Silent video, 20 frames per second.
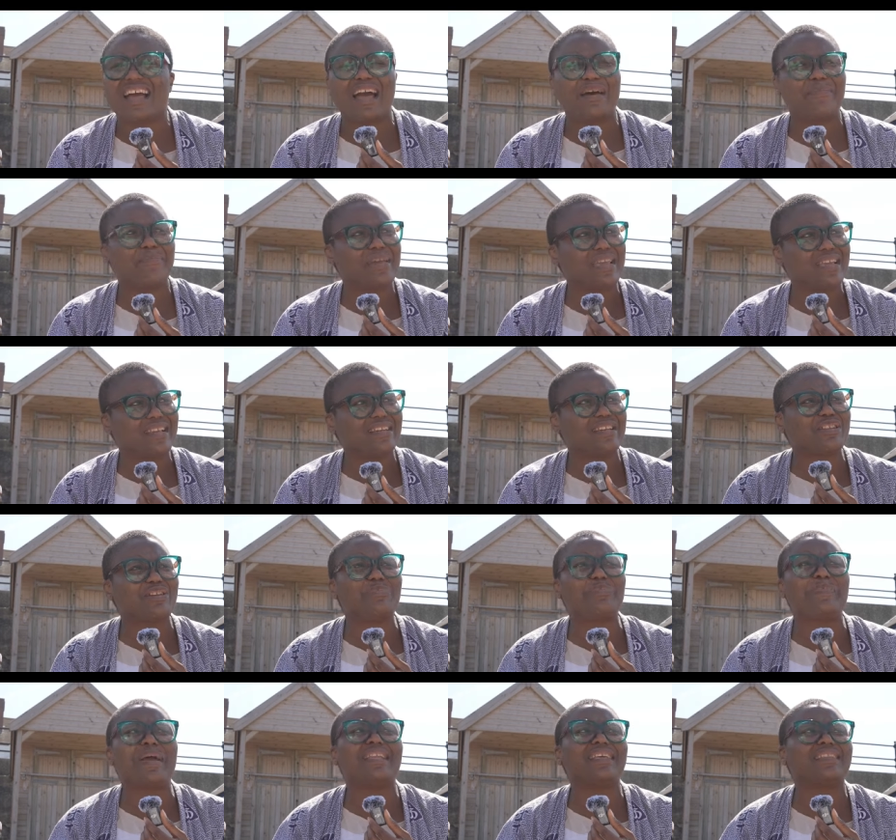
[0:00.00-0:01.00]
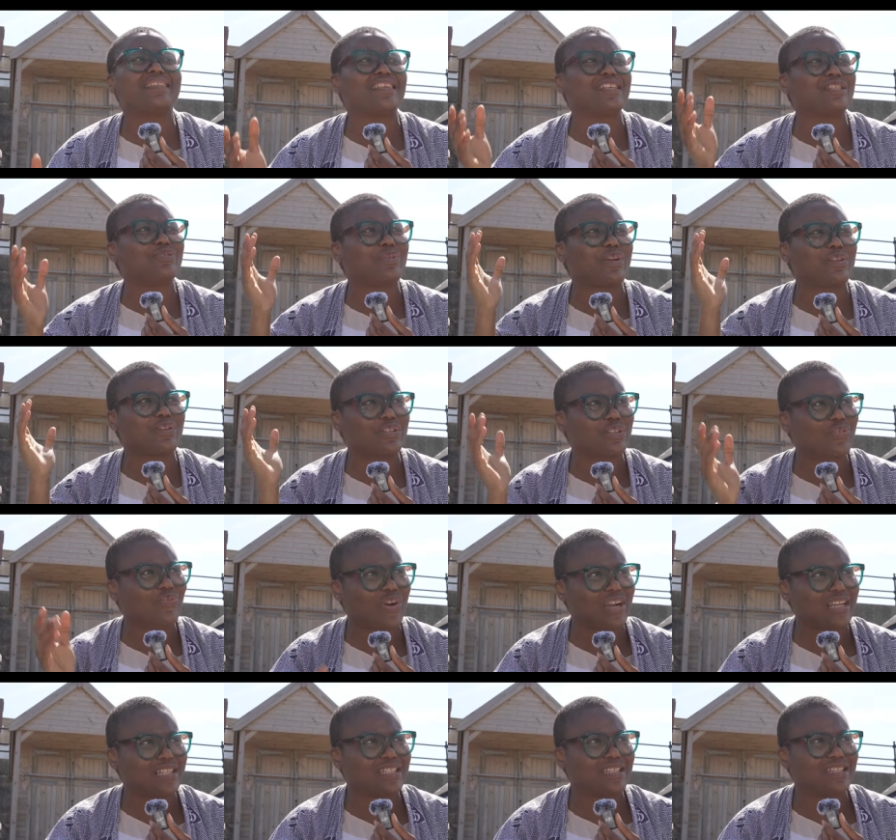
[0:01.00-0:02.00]
I mean, there are many things we're just
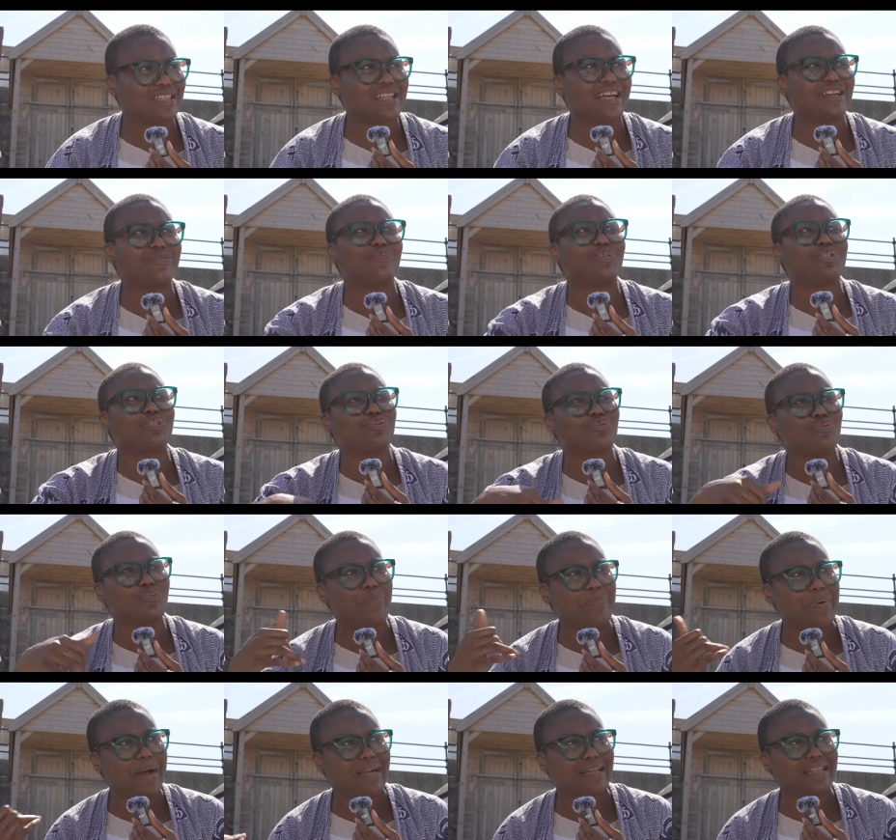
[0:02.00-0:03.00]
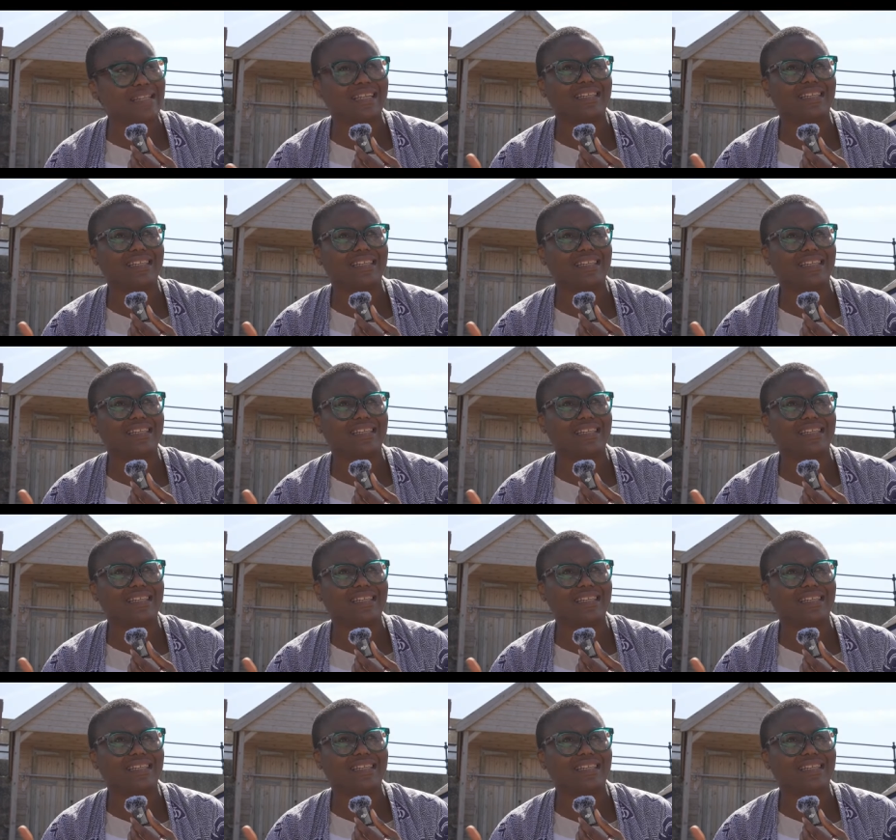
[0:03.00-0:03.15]
fighting that we should go back,